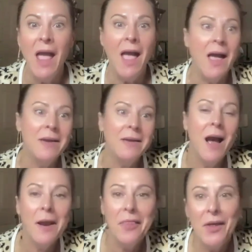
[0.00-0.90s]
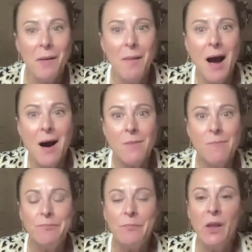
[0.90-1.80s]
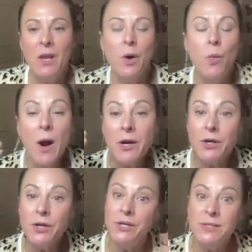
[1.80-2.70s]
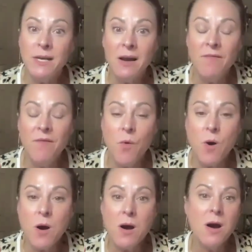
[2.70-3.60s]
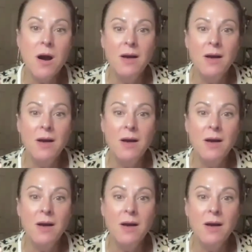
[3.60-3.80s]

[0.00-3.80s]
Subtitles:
And kind of think about, what you're using it for.